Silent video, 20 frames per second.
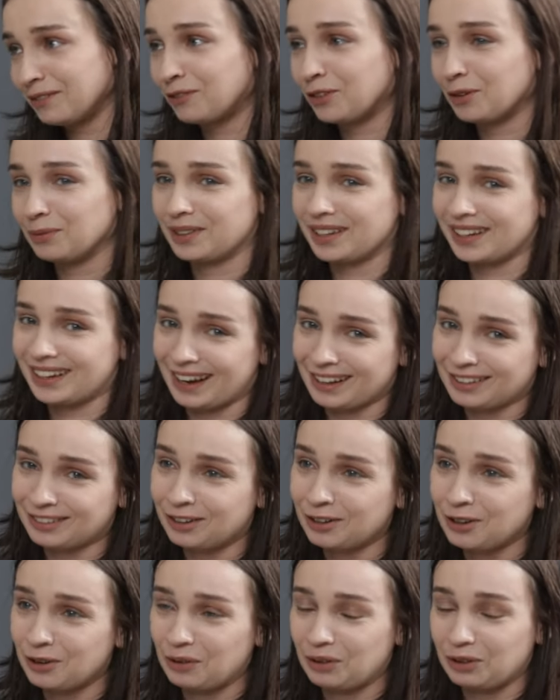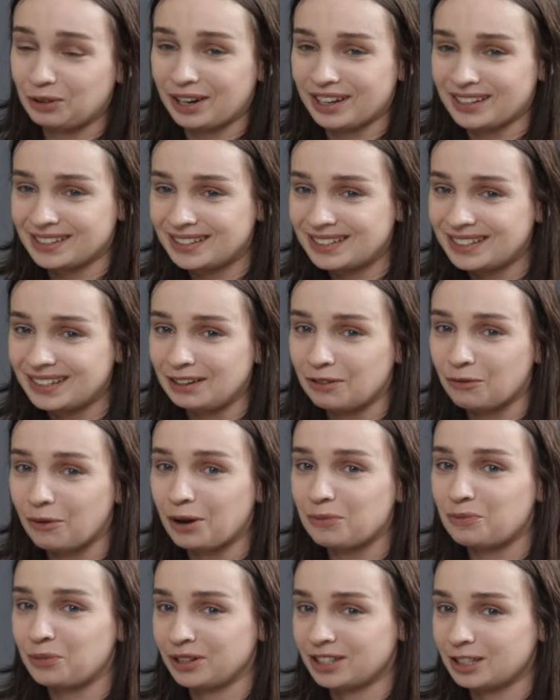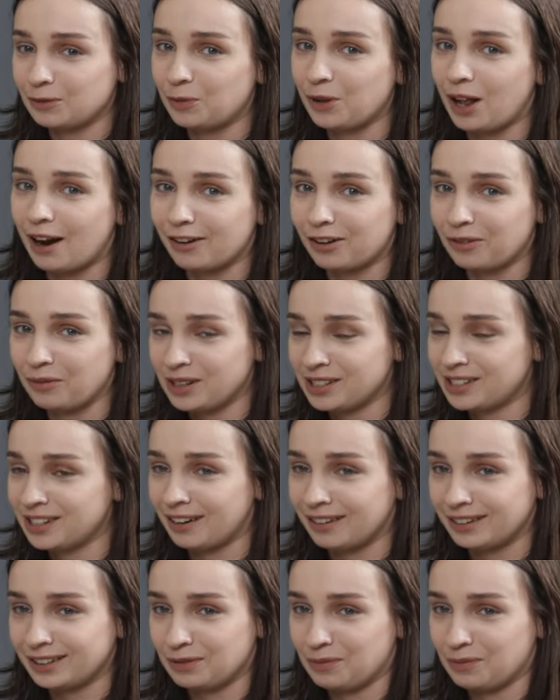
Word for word: From the get-go, you, can see why principal arguments are